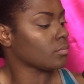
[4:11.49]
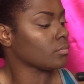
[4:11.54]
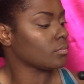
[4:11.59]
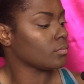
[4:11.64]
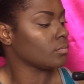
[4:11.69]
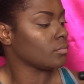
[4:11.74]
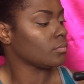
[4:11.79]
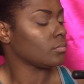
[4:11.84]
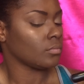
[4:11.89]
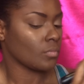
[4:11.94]

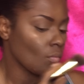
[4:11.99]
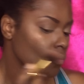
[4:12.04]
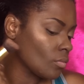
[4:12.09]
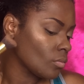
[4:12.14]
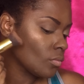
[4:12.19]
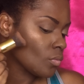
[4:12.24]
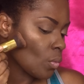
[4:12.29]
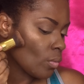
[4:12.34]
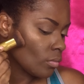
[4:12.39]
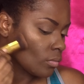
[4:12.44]
and I'm
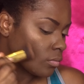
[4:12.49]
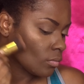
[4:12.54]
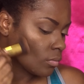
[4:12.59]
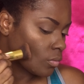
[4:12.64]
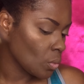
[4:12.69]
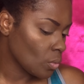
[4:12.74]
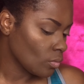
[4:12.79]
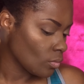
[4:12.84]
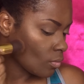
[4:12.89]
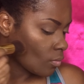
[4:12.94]
going to
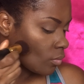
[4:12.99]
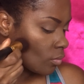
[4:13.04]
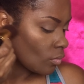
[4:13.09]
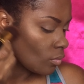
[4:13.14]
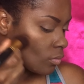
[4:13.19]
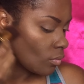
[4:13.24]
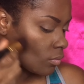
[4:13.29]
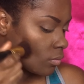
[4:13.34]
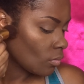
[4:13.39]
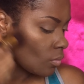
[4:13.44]

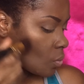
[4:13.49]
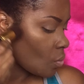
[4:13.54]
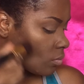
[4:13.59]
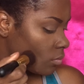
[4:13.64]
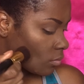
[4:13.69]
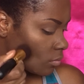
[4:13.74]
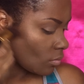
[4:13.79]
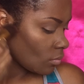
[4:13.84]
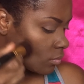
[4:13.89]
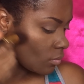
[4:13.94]
contour with that.